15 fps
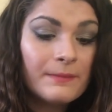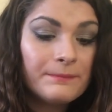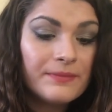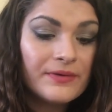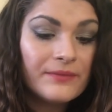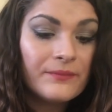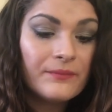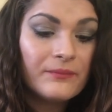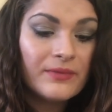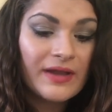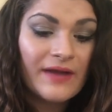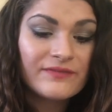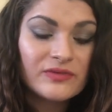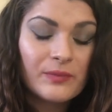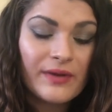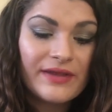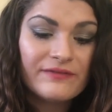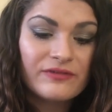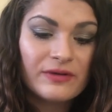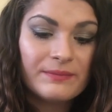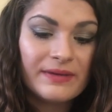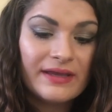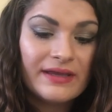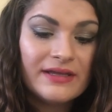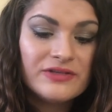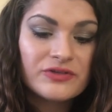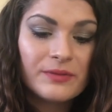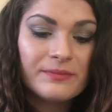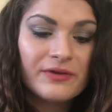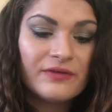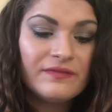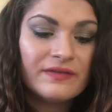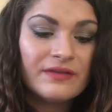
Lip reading: "But we have to wait for a bit. He dropped me off